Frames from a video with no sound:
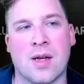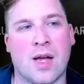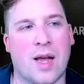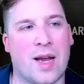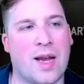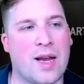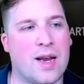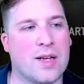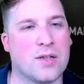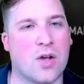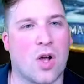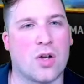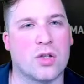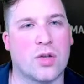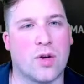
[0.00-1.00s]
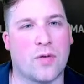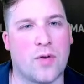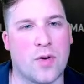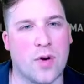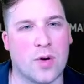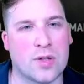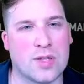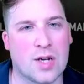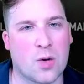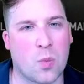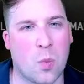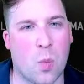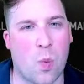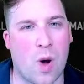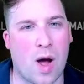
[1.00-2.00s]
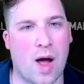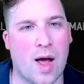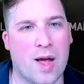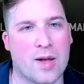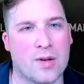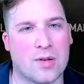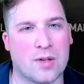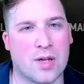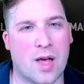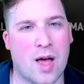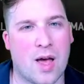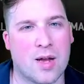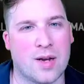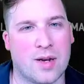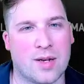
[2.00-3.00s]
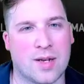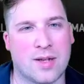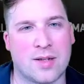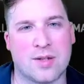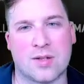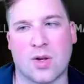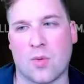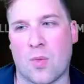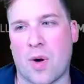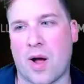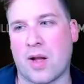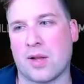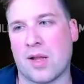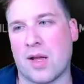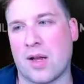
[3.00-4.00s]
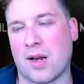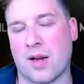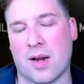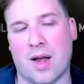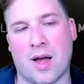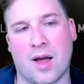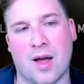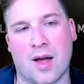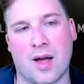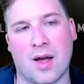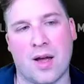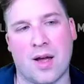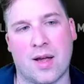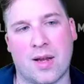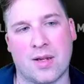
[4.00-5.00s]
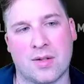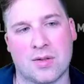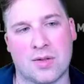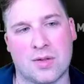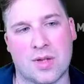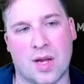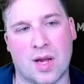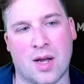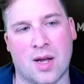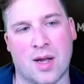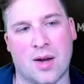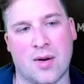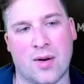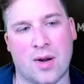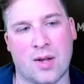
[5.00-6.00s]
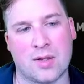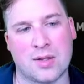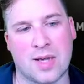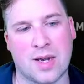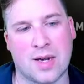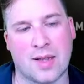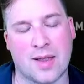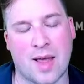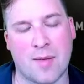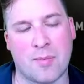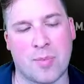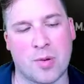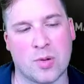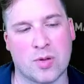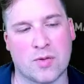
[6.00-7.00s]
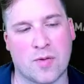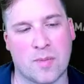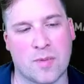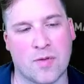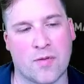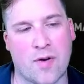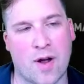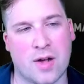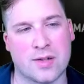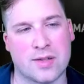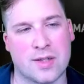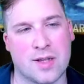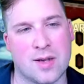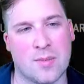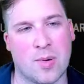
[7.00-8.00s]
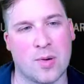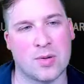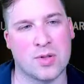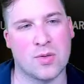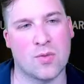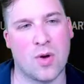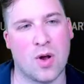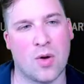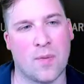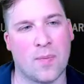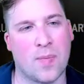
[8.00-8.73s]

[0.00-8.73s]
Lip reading: He is also, if you notice here, Wild Hunt. So Wild Hunt is getting that boost from the Frost in the opposing row.